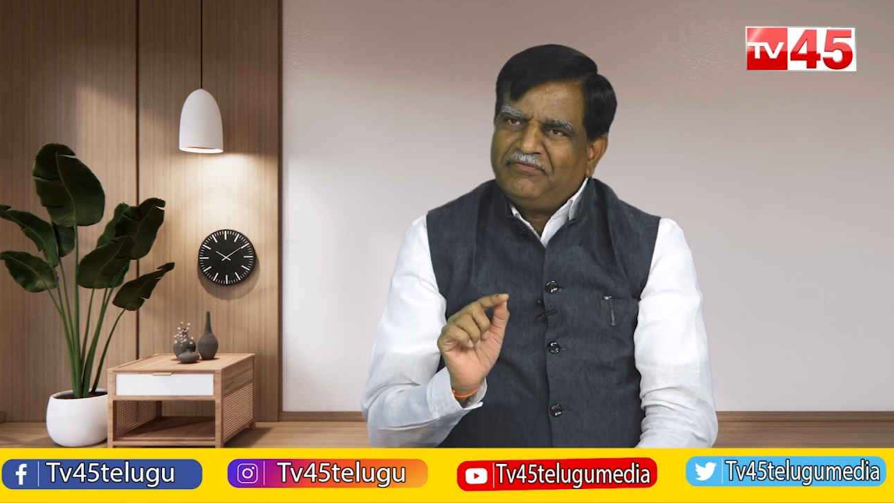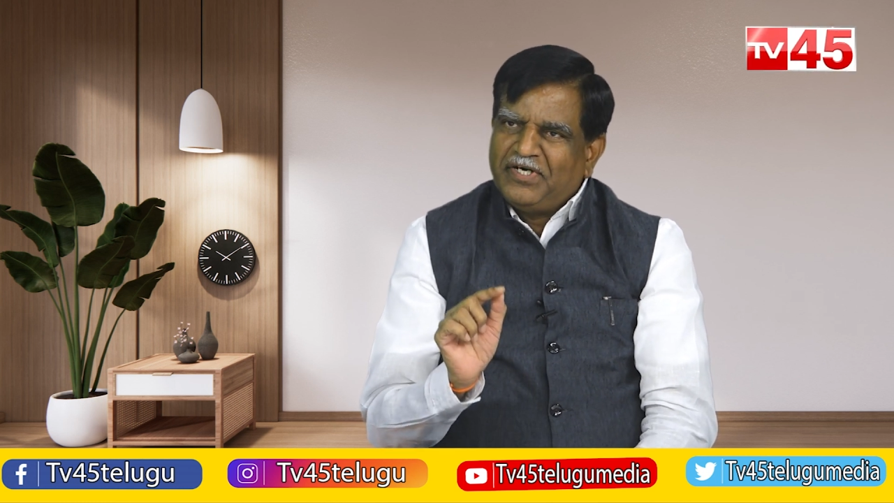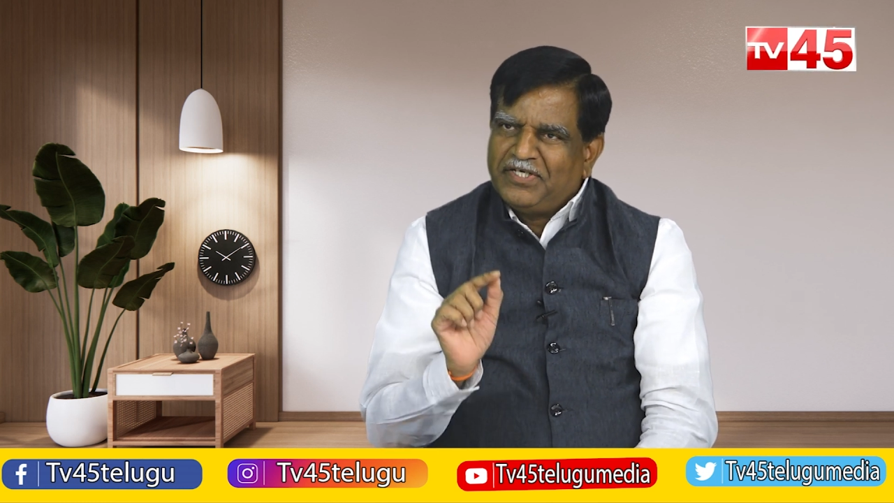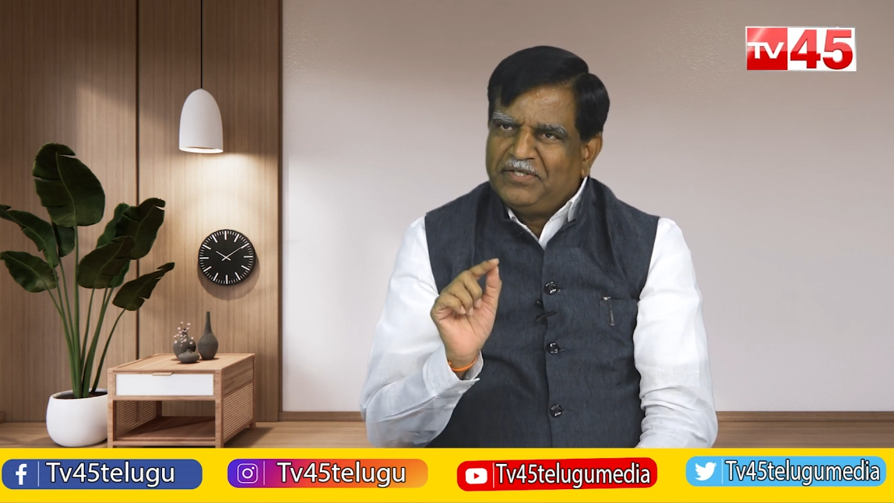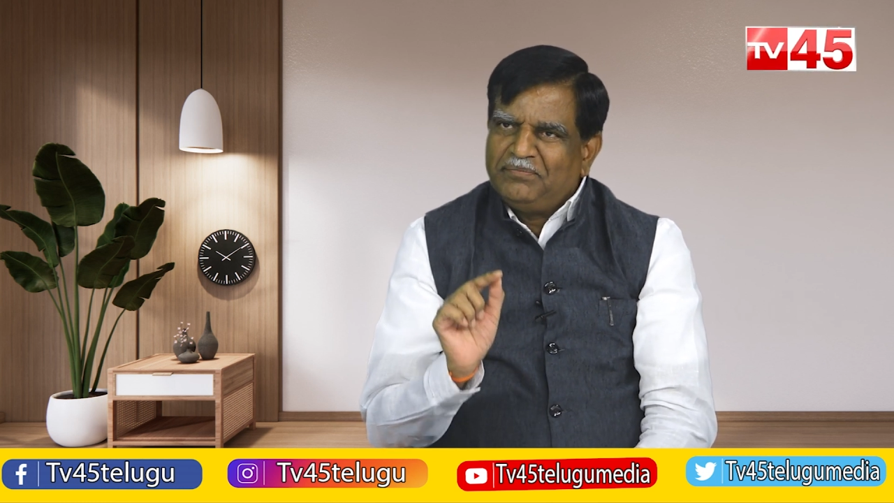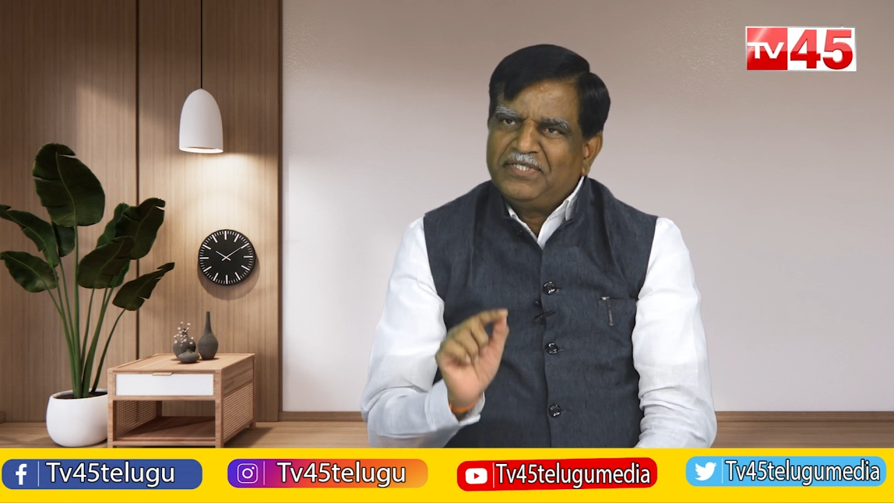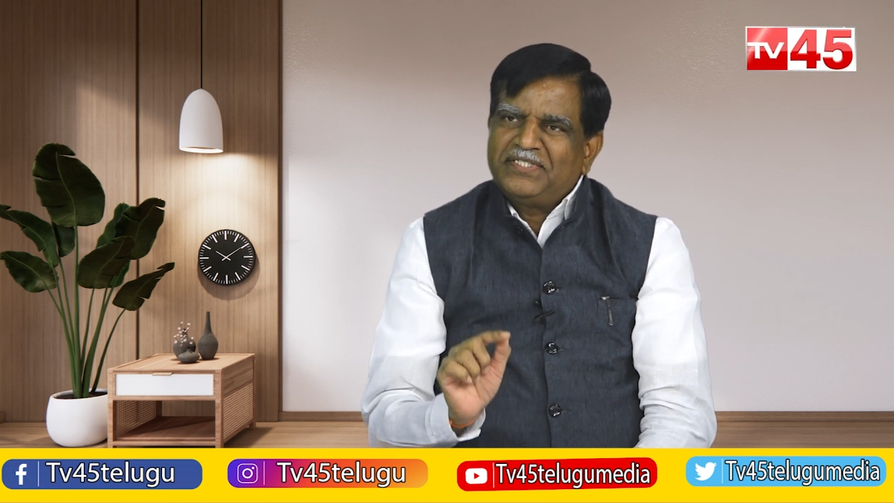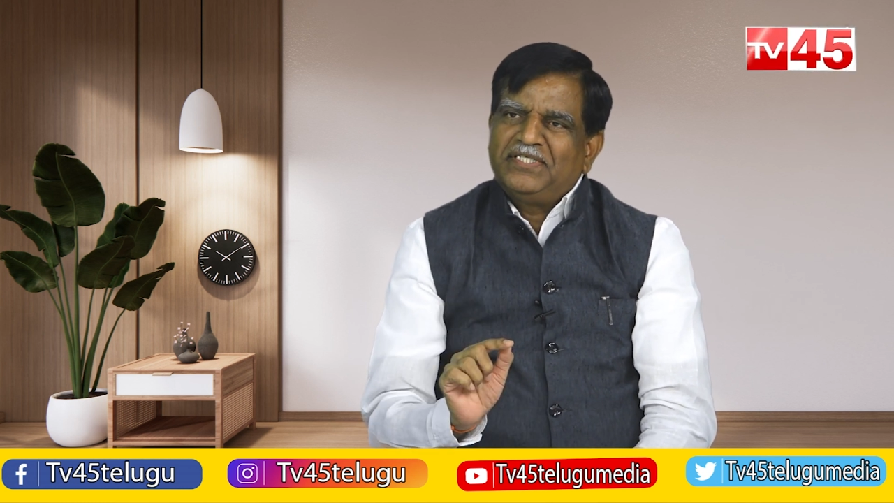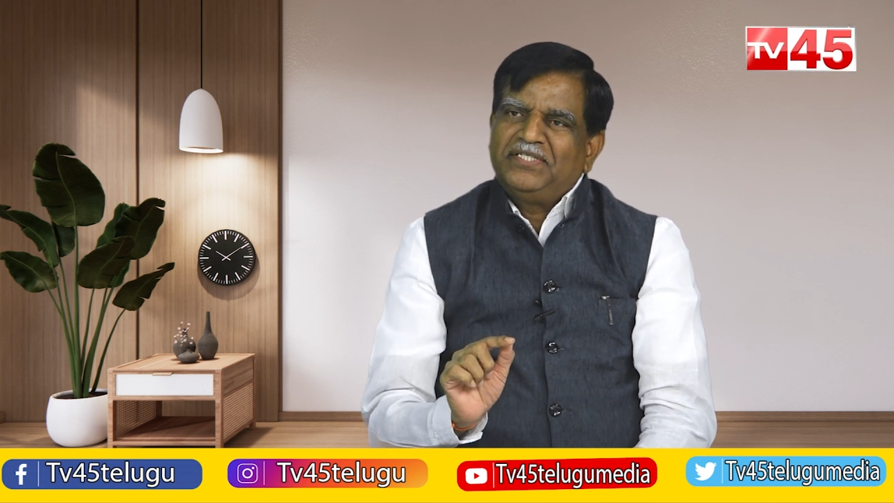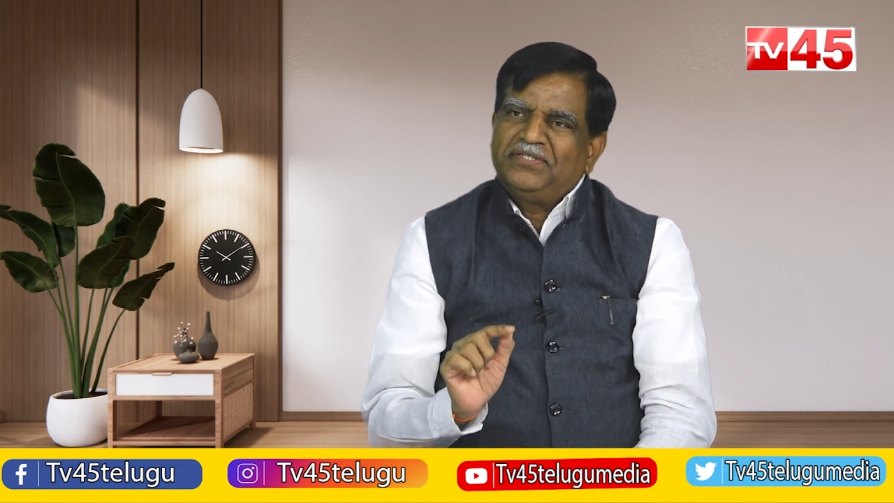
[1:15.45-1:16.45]

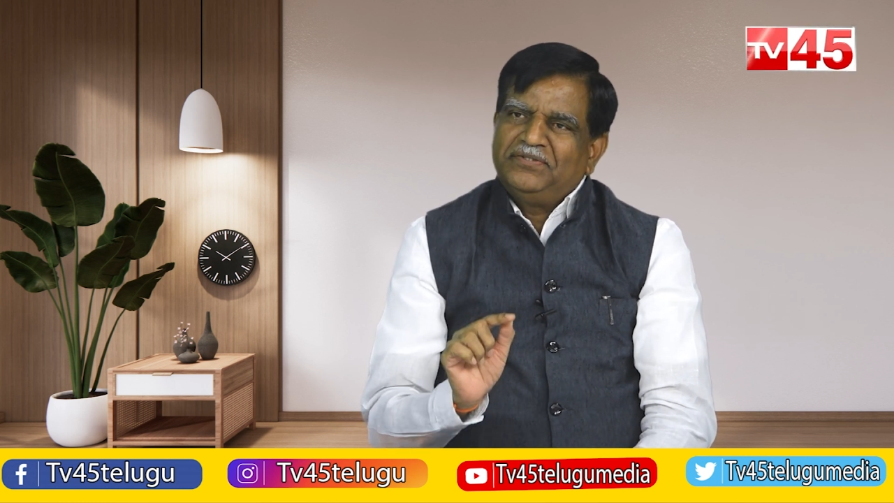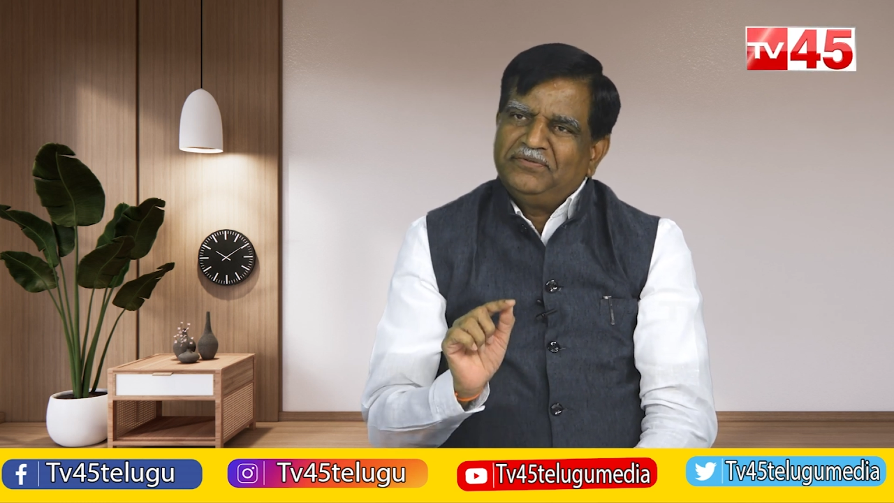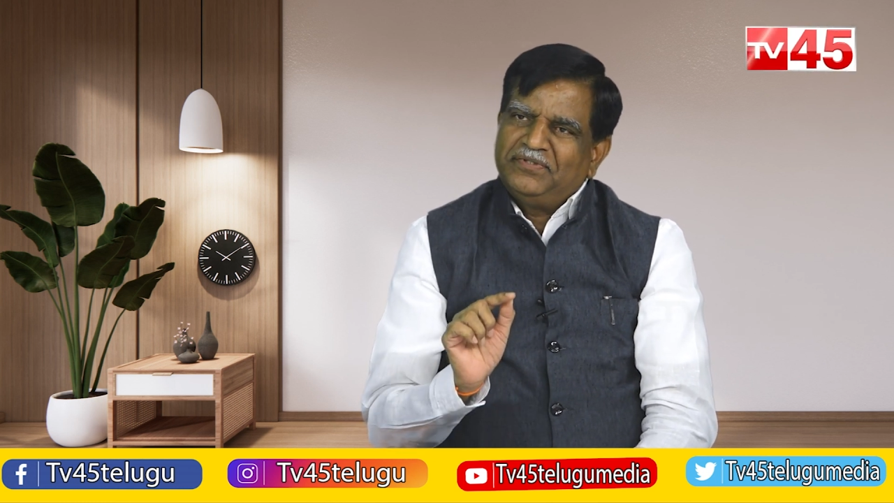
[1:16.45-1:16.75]
40%